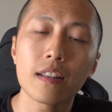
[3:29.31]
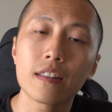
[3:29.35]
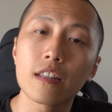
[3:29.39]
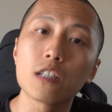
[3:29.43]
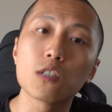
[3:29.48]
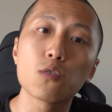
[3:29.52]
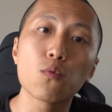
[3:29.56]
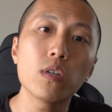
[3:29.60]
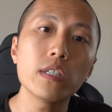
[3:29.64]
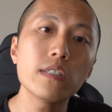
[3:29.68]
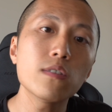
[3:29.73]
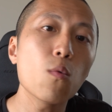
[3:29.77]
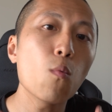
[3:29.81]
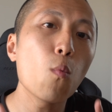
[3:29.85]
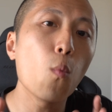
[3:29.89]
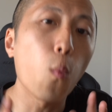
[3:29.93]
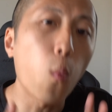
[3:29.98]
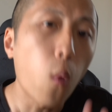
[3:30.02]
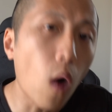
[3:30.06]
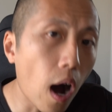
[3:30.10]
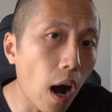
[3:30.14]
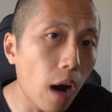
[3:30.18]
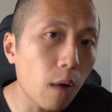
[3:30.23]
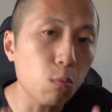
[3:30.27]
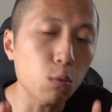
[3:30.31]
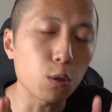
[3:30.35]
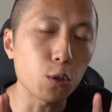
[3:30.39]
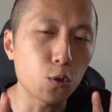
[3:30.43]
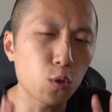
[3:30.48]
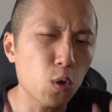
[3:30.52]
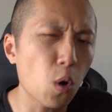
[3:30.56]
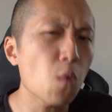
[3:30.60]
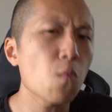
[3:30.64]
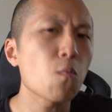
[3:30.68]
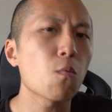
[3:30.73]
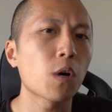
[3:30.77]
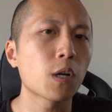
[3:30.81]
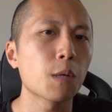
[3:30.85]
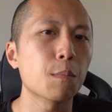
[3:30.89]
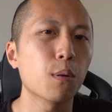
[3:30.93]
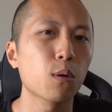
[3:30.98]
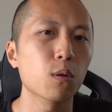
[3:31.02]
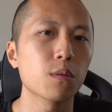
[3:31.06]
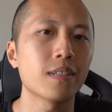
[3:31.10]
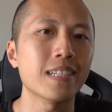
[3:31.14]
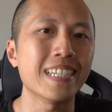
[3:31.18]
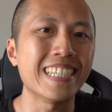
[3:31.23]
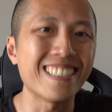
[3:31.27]
Now, the reason why we don't want to
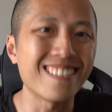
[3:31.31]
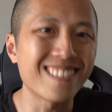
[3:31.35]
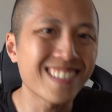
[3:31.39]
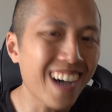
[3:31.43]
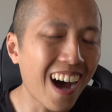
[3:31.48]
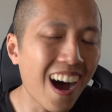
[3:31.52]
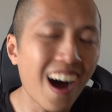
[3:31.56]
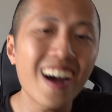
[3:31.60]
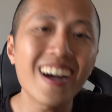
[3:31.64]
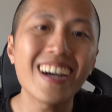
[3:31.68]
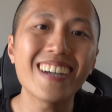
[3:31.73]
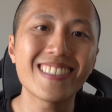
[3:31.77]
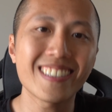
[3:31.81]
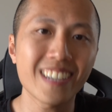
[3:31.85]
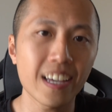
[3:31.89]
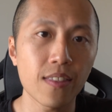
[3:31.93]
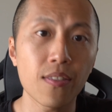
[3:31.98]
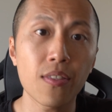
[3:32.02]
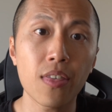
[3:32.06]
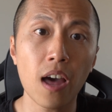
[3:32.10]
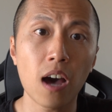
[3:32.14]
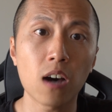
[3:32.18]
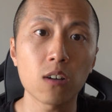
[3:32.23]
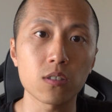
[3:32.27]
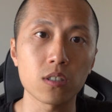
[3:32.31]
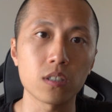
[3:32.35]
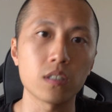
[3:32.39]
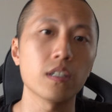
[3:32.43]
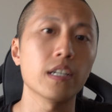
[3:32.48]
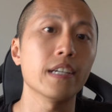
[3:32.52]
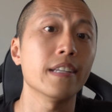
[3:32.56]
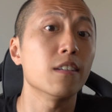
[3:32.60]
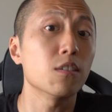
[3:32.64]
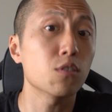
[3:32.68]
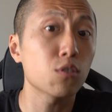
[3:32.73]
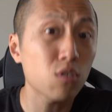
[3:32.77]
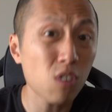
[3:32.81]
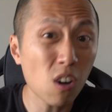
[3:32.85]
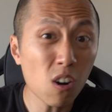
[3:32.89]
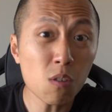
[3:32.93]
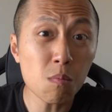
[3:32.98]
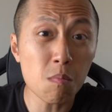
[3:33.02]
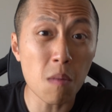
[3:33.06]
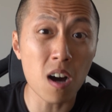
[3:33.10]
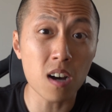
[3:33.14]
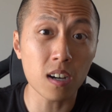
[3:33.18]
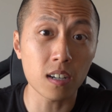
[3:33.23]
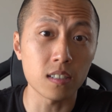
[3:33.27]
put the entire $10,000 in the stock
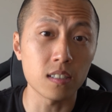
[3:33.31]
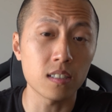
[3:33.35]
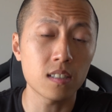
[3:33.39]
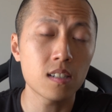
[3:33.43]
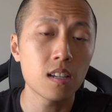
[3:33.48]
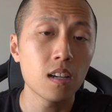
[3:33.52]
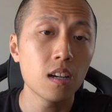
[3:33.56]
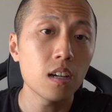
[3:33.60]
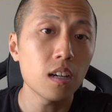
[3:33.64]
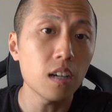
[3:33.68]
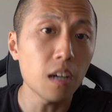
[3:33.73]
markets